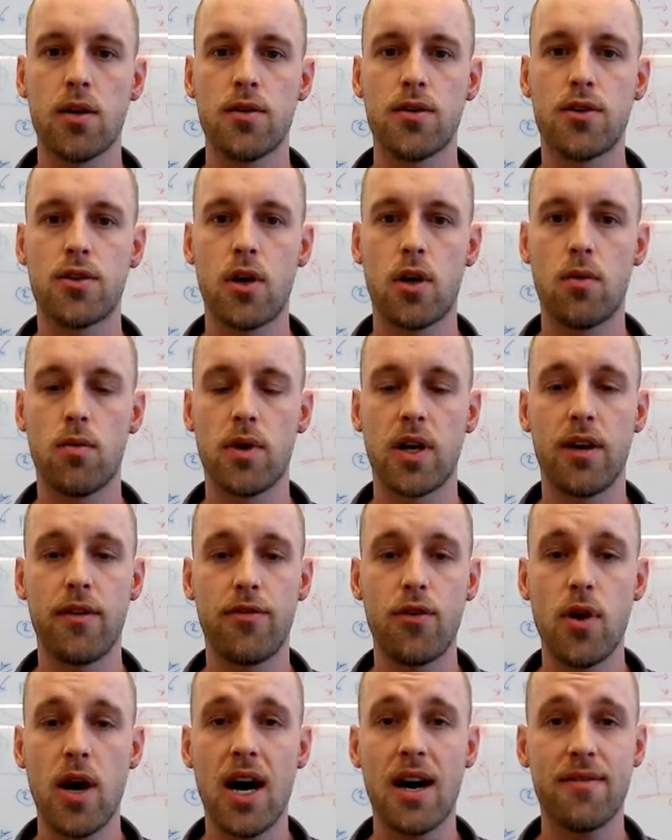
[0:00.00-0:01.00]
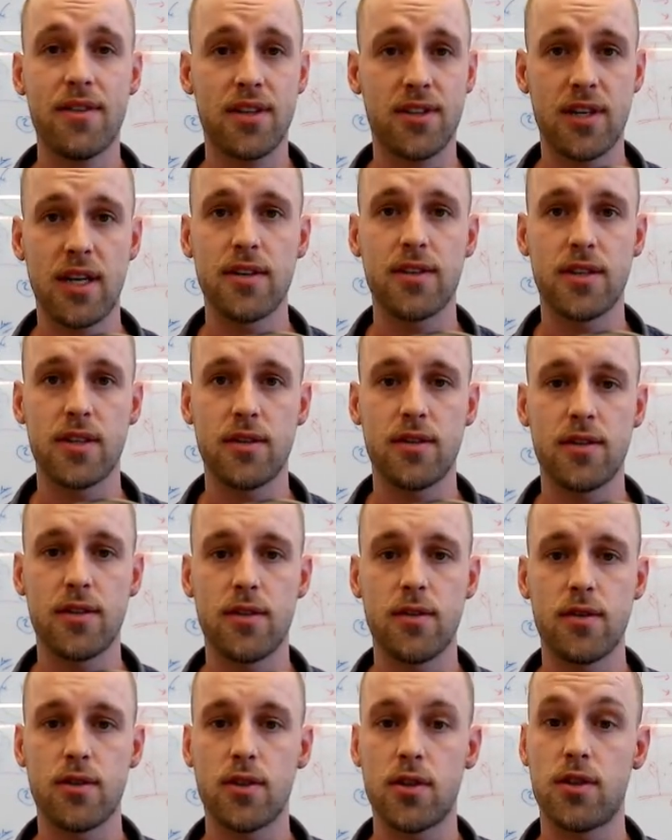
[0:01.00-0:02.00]
So if you have a
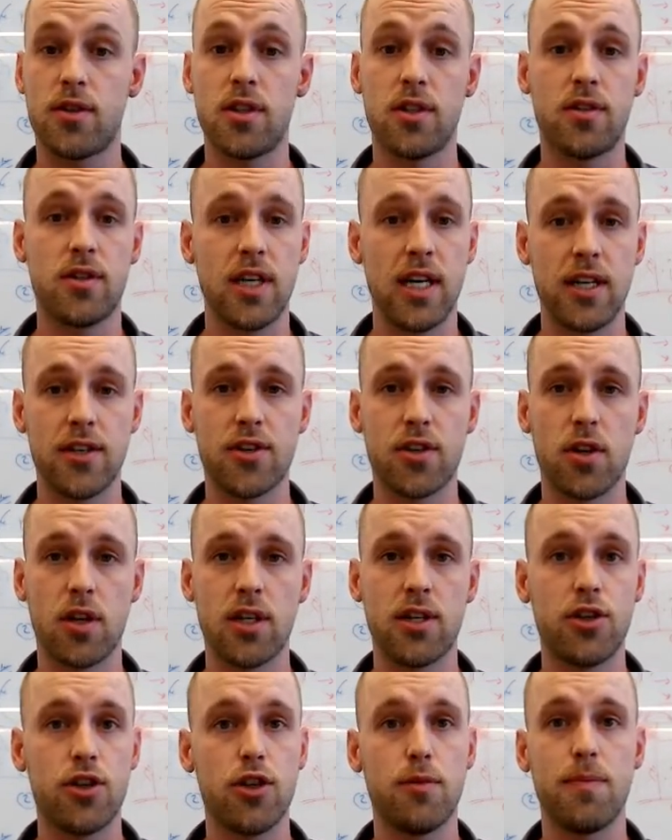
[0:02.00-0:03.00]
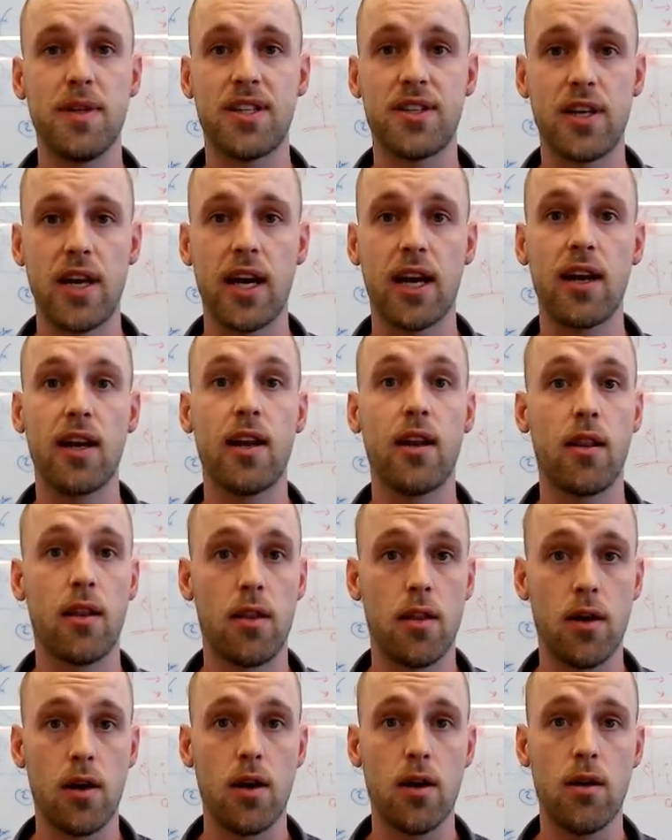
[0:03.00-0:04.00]
sentence such as insulin should be taken
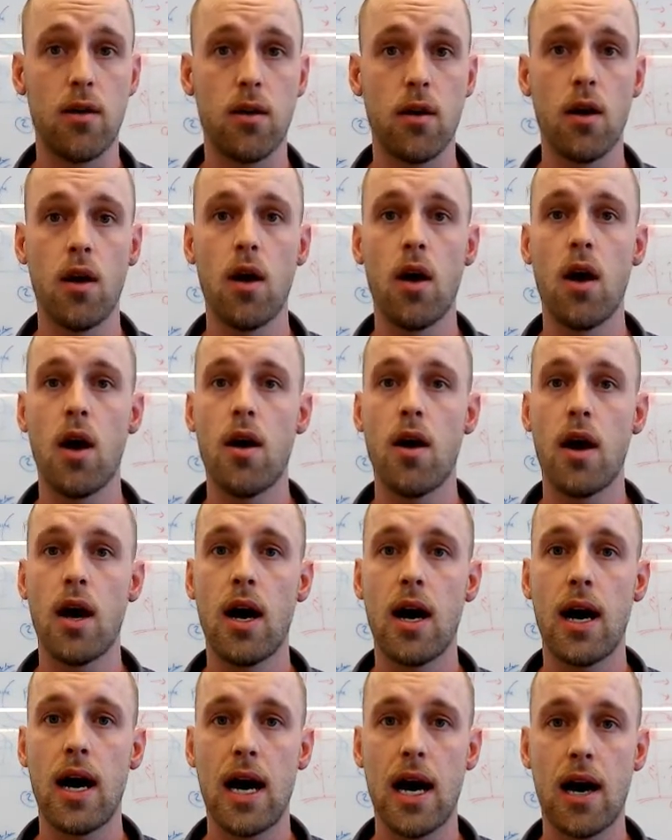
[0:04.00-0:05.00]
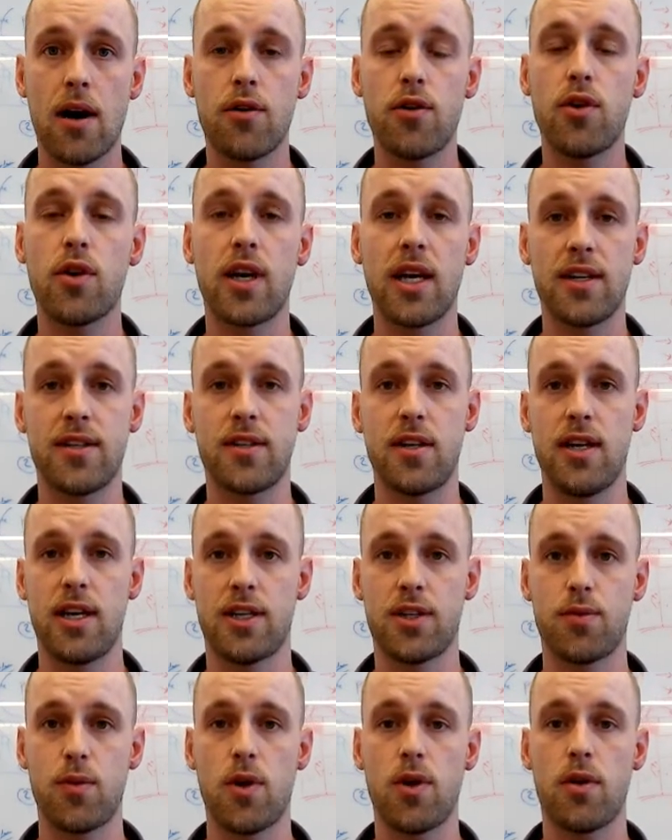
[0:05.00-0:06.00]
in the, how do you guess the
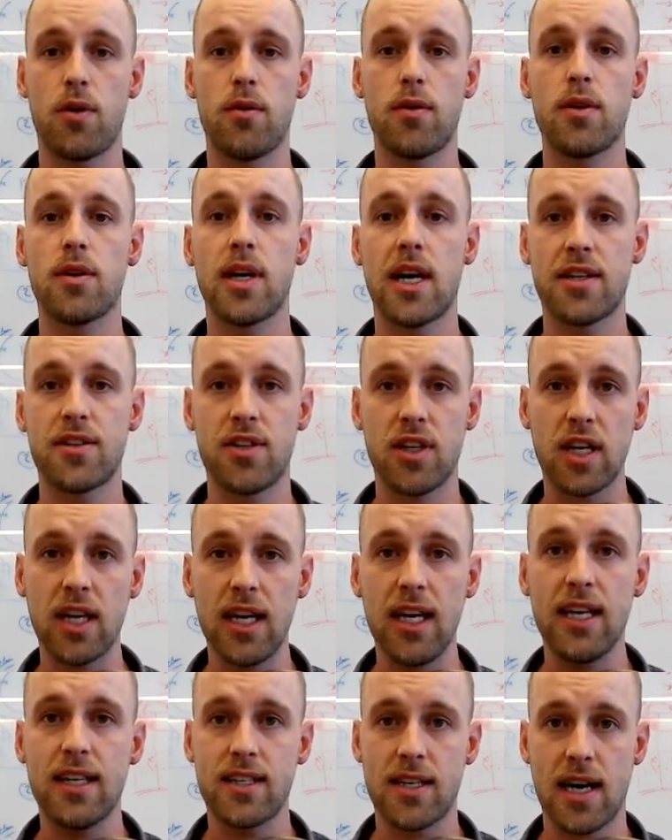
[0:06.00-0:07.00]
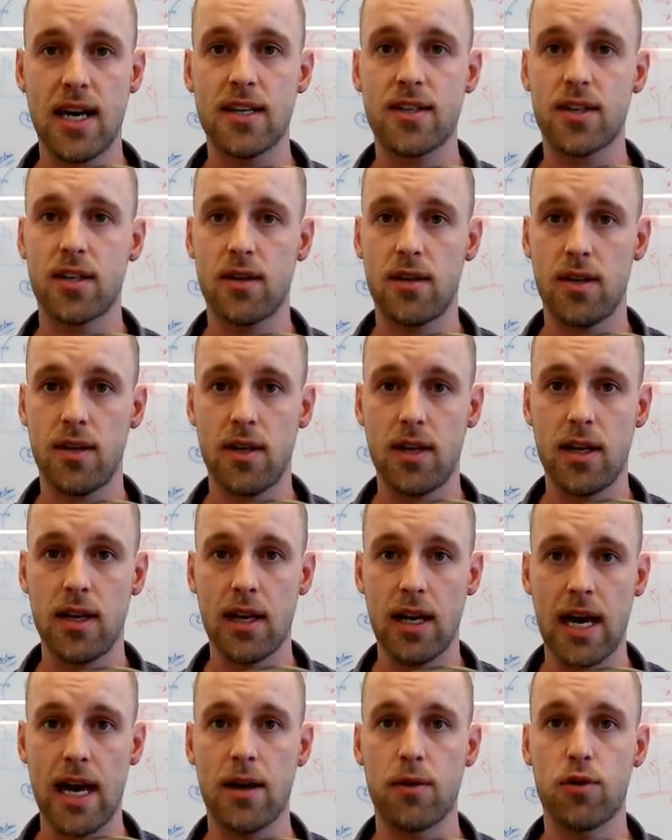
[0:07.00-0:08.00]
next word? That's the key task
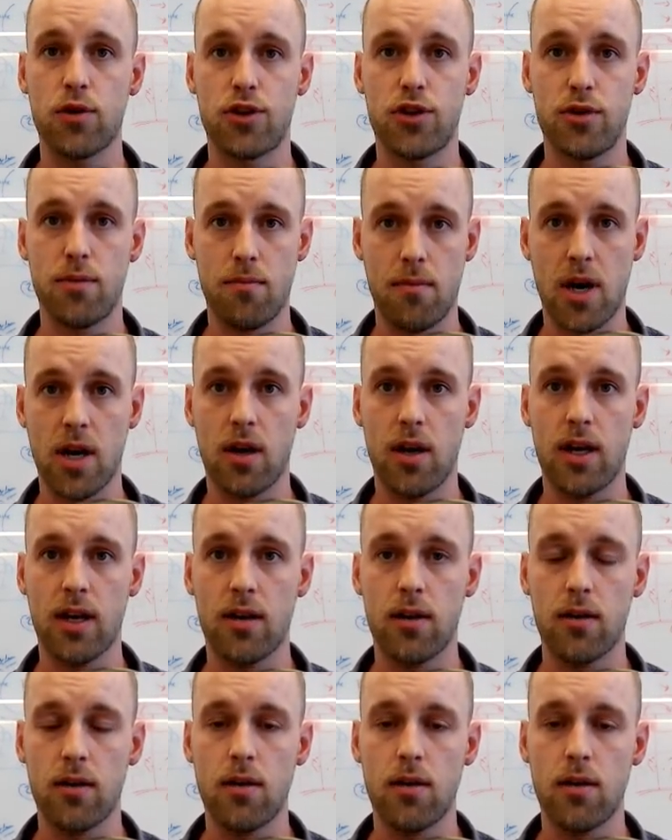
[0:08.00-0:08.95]
in language modeling.